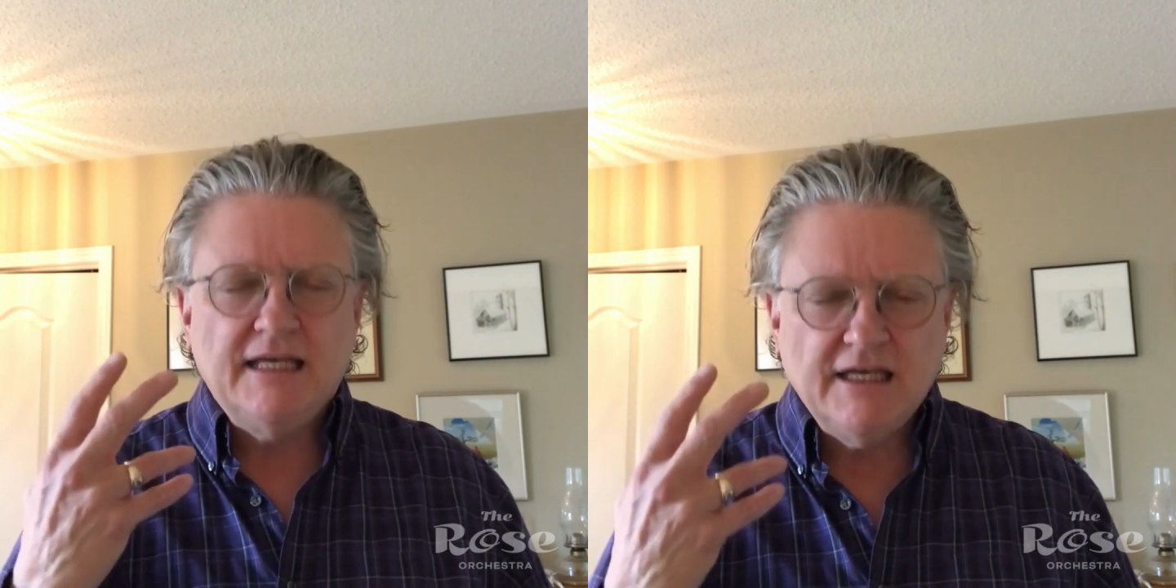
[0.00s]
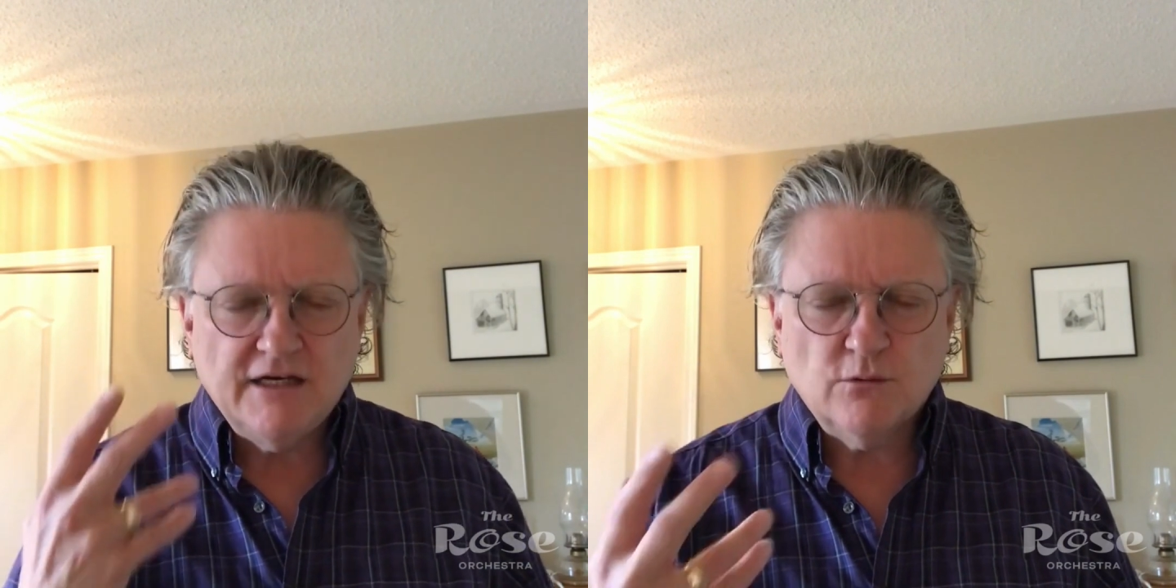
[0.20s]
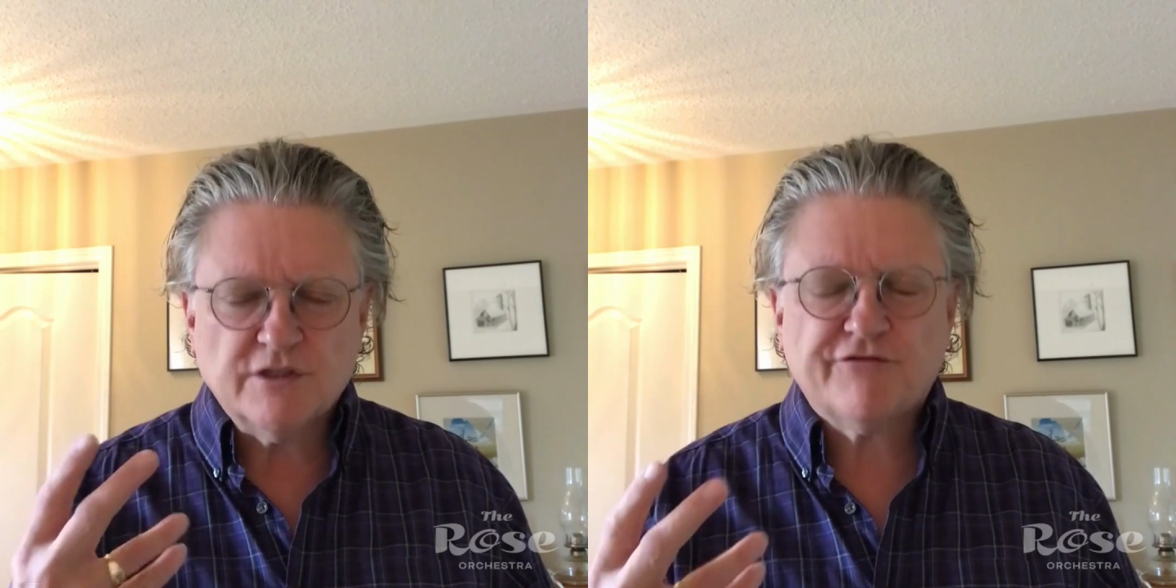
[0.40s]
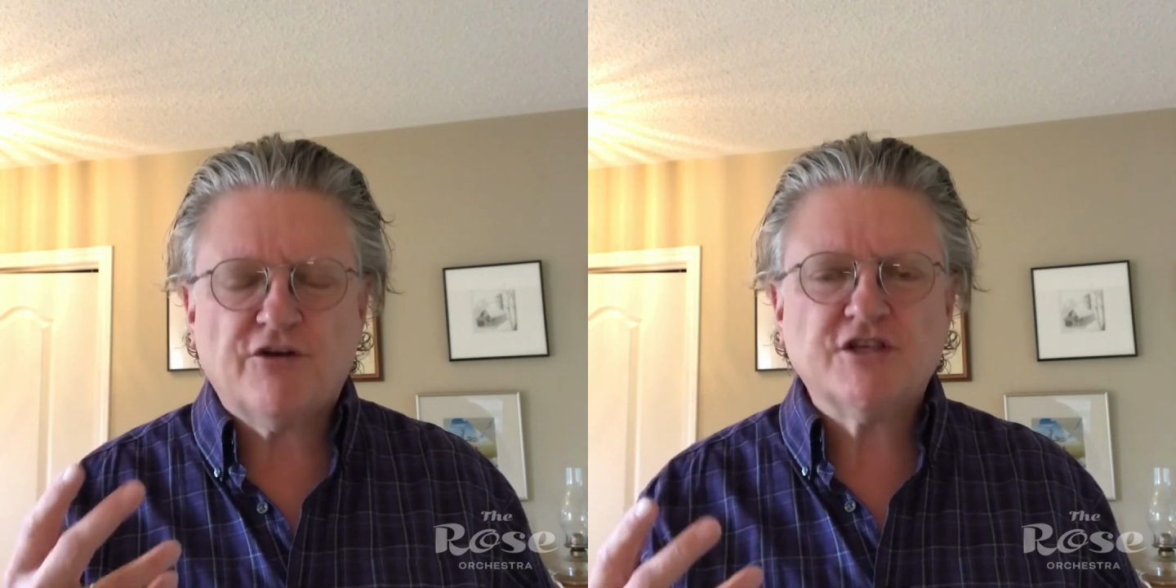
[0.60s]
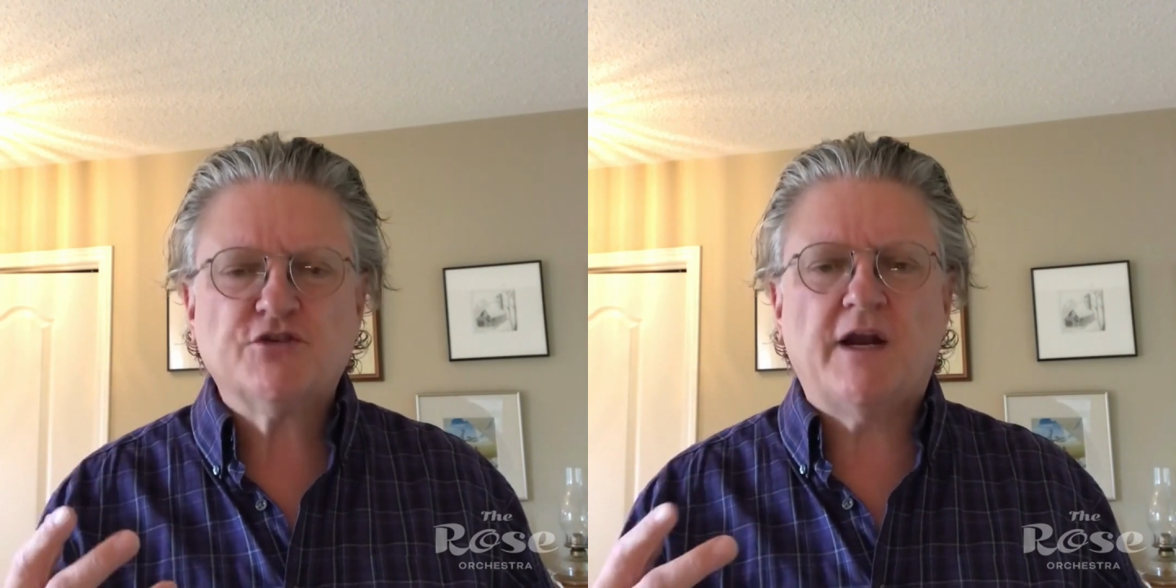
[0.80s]
it was
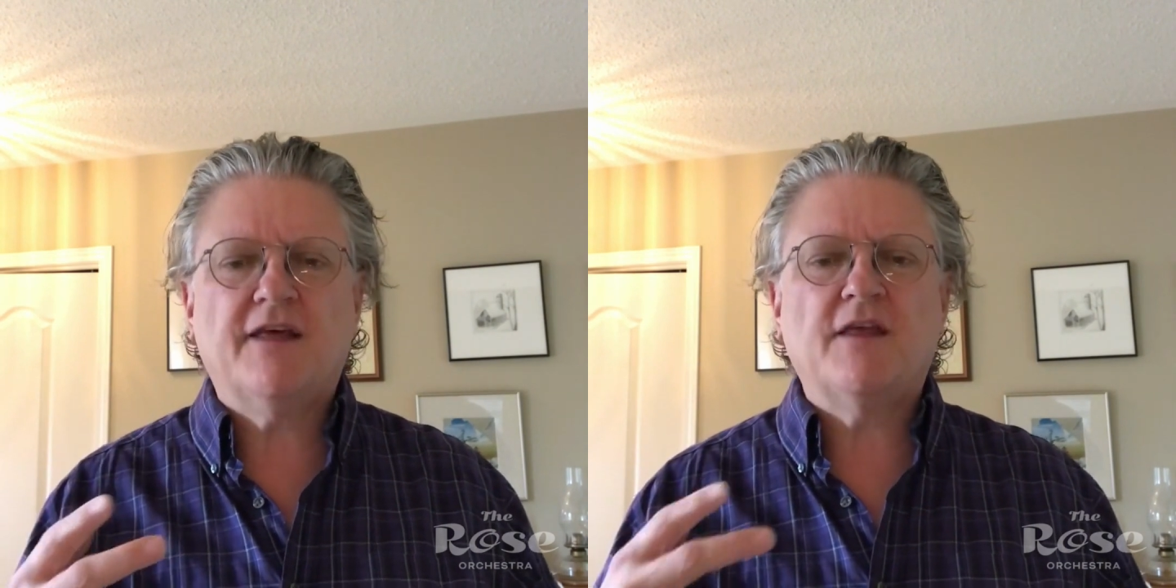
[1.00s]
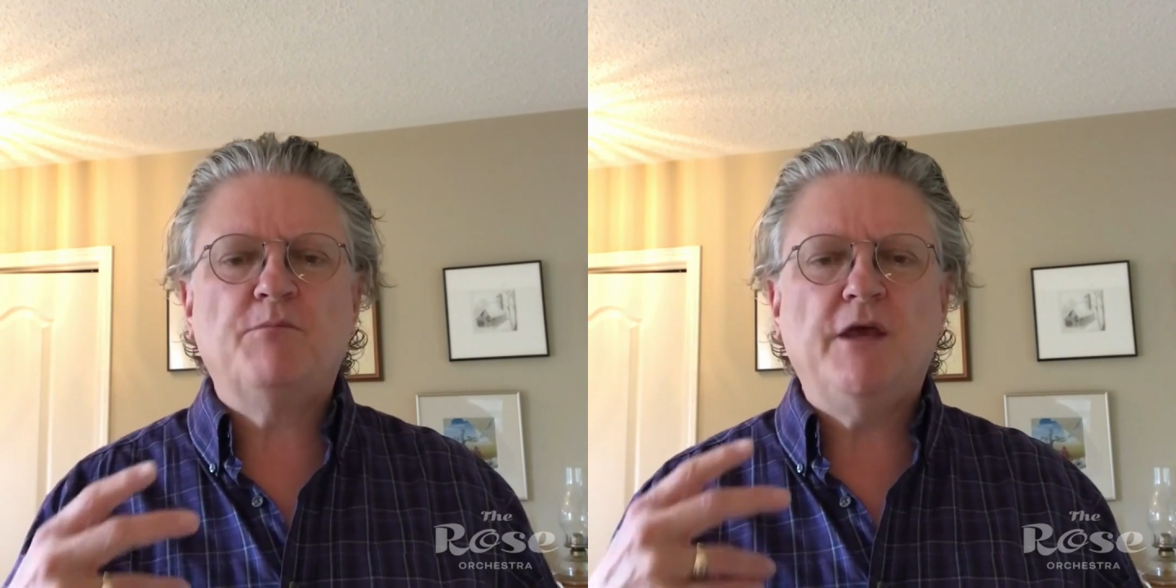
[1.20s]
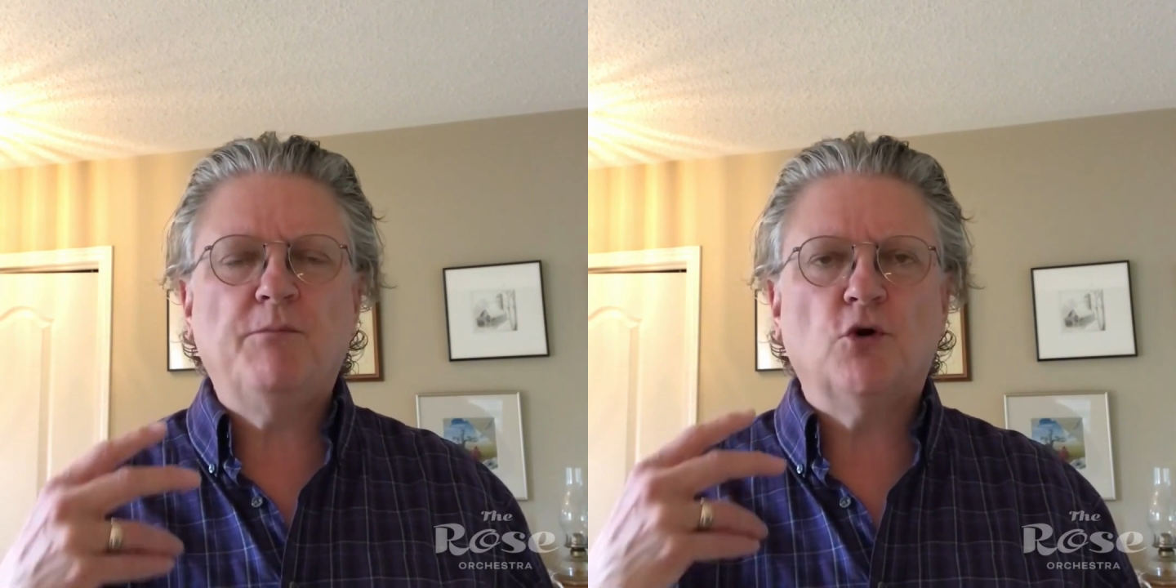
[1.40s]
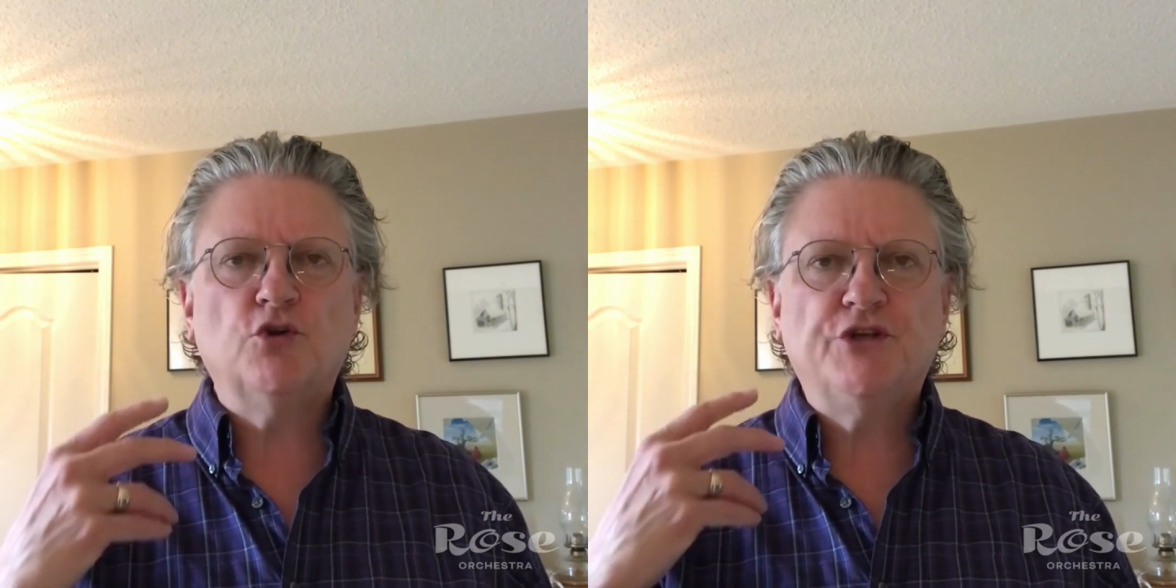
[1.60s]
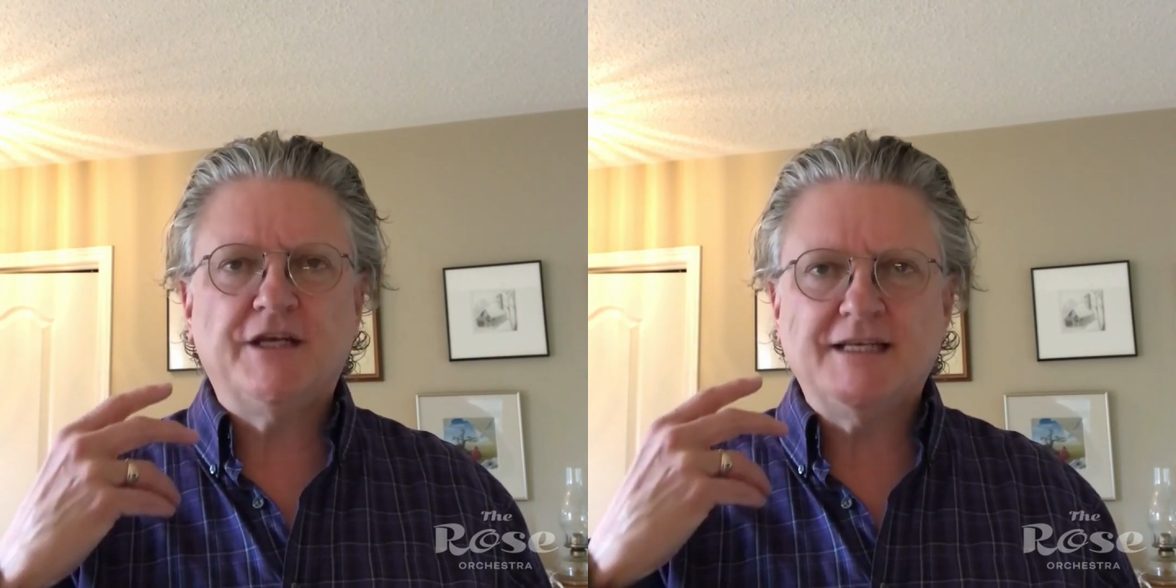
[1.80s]
frustrating that people
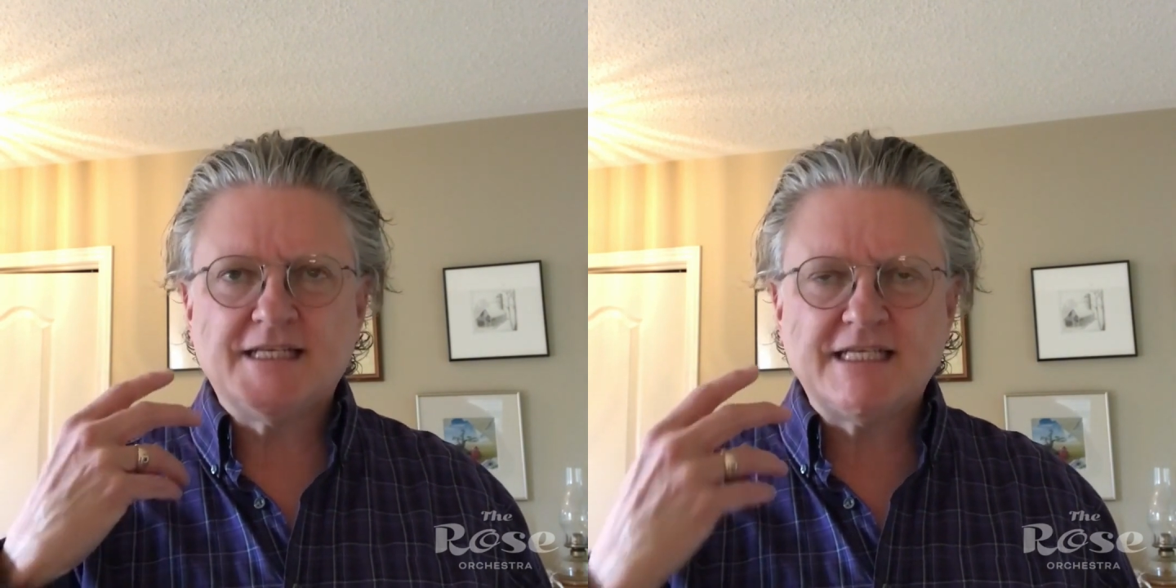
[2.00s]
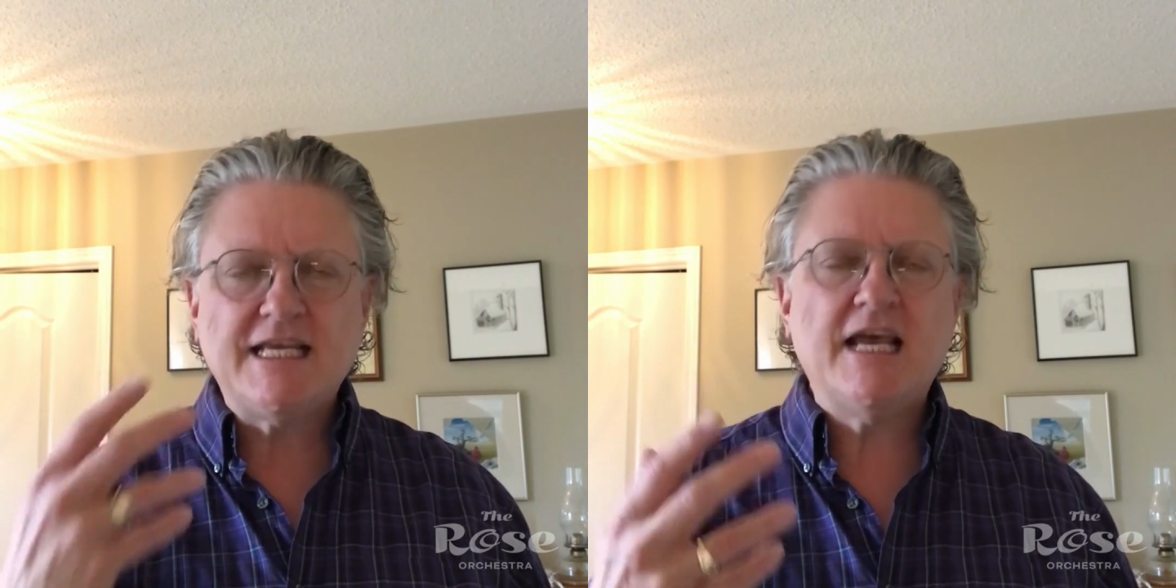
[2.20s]
didn't see